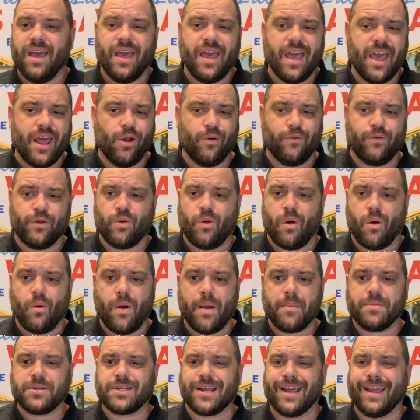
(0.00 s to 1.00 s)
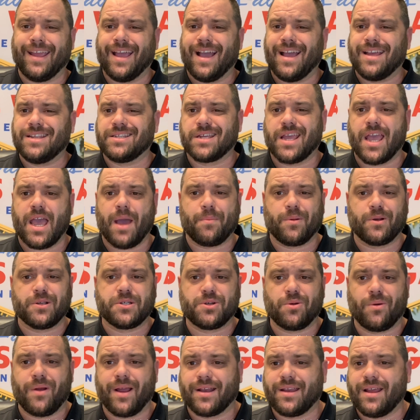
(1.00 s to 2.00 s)
head over to our website, guys,
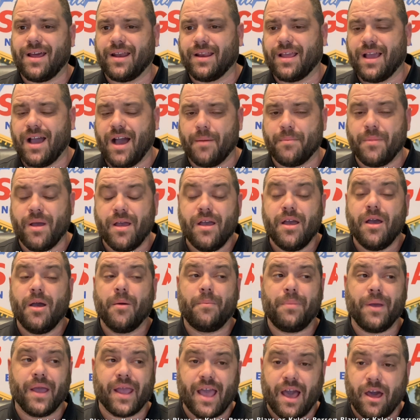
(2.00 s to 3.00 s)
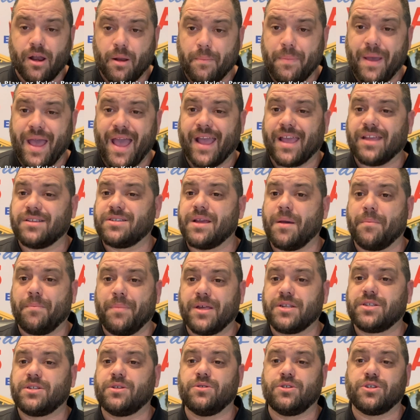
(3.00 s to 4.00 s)
CappersDirect.com. Pick out a package that
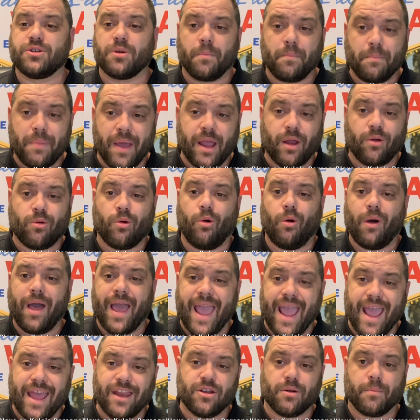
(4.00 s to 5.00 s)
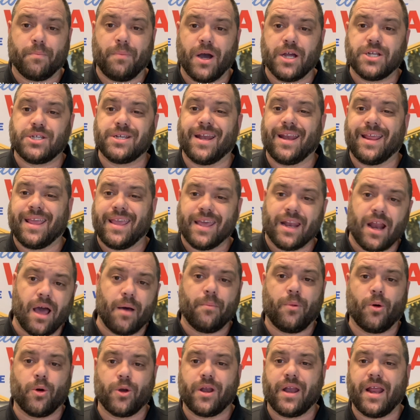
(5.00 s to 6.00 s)
best suits your bankroll and your budget. Get
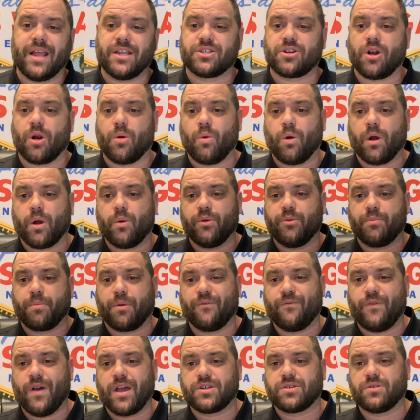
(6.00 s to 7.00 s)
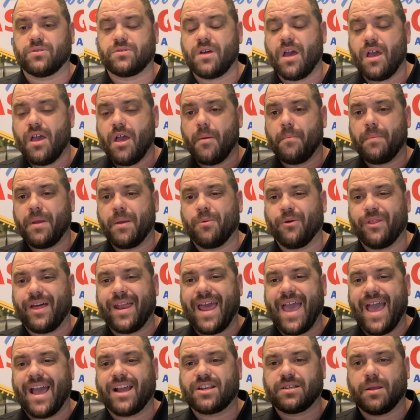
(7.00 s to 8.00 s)
on board today. Start working with professionals, people
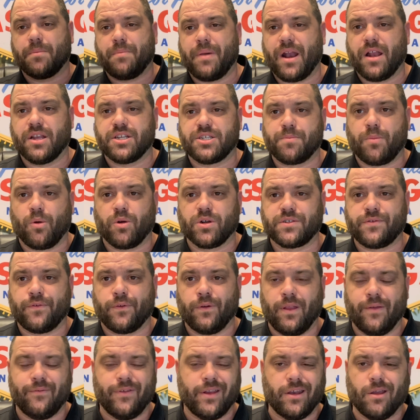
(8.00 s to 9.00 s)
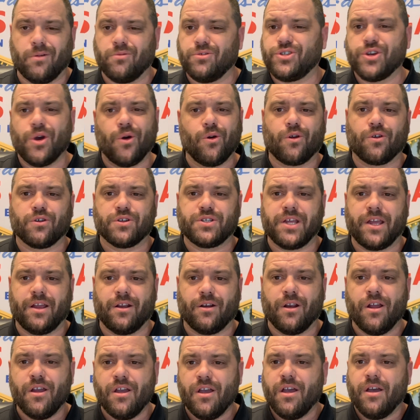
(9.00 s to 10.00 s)
that actually bet on sports for a living. No jokers here,